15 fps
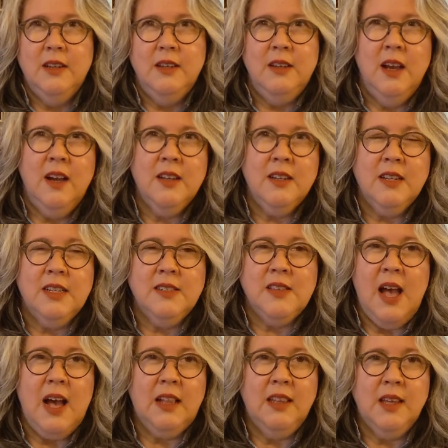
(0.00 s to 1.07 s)
not
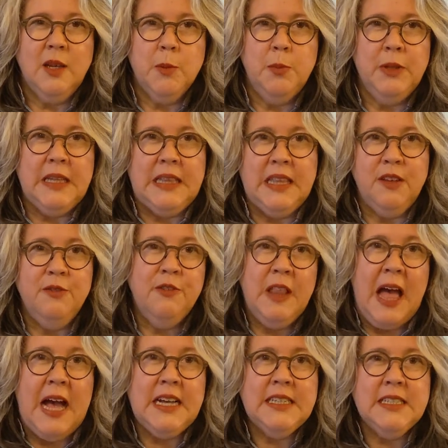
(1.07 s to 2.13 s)
exactly completely
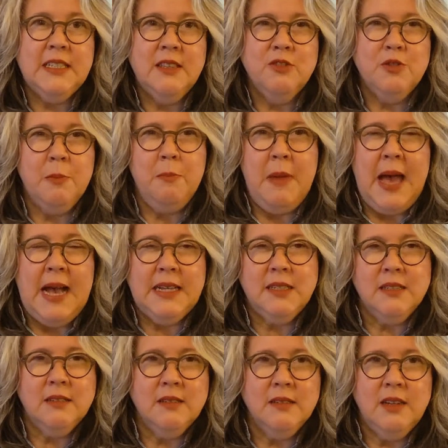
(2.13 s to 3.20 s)
flat. There's a matte
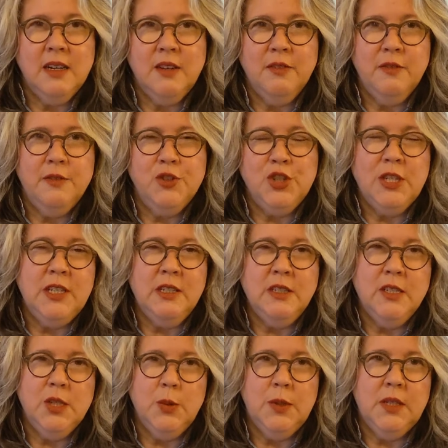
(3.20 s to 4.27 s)
kind of sheen
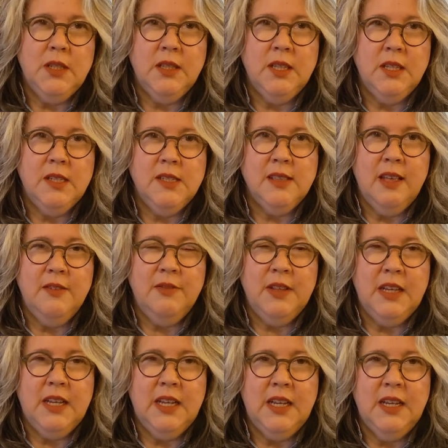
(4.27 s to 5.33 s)
to it that is
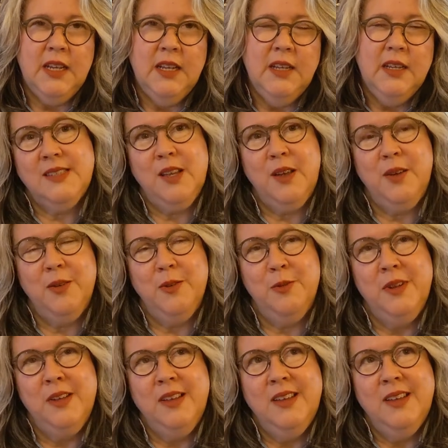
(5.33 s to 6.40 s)
lovely. So
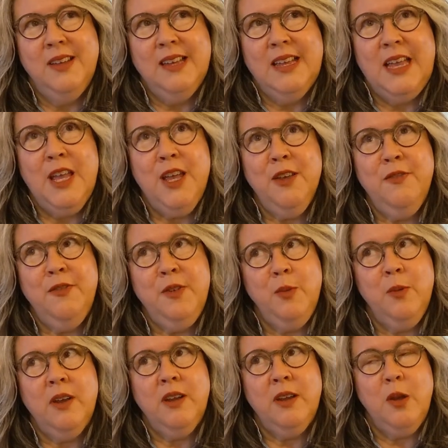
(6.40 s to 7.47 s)
if you
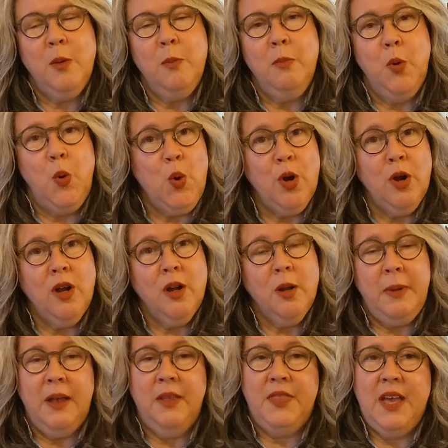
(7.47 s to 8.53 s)
want to know more
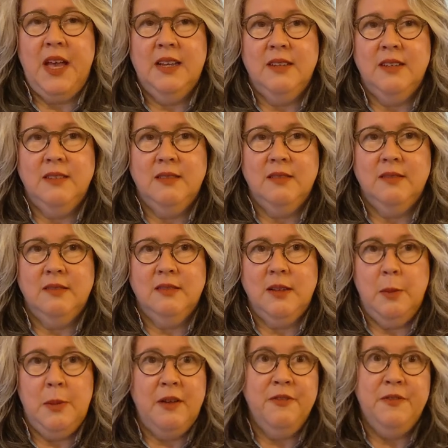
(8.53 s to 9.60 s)
about that,
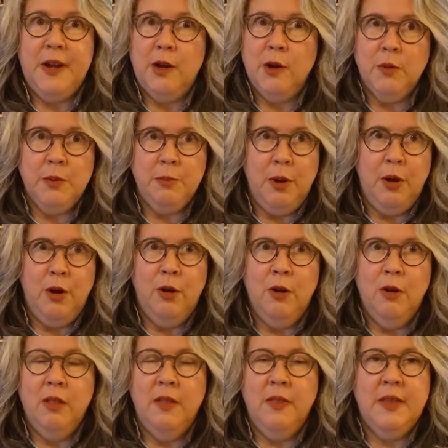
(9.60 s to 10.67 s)
about Farrow and
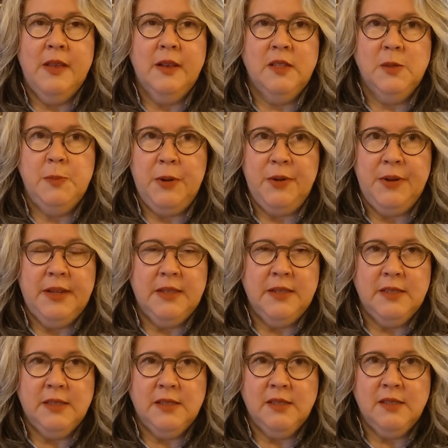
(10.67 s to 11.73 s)
Ball and the
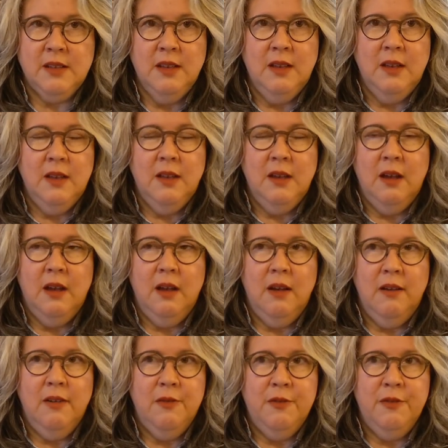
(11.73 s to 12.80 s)
experience
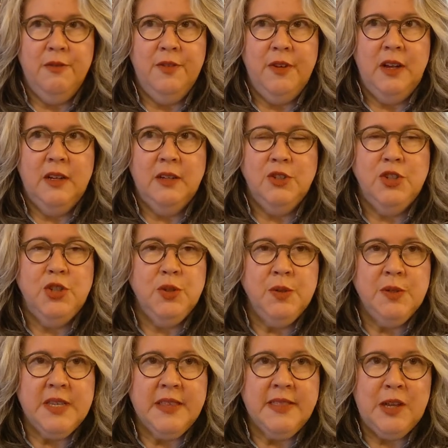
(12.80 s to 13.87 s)
of choosing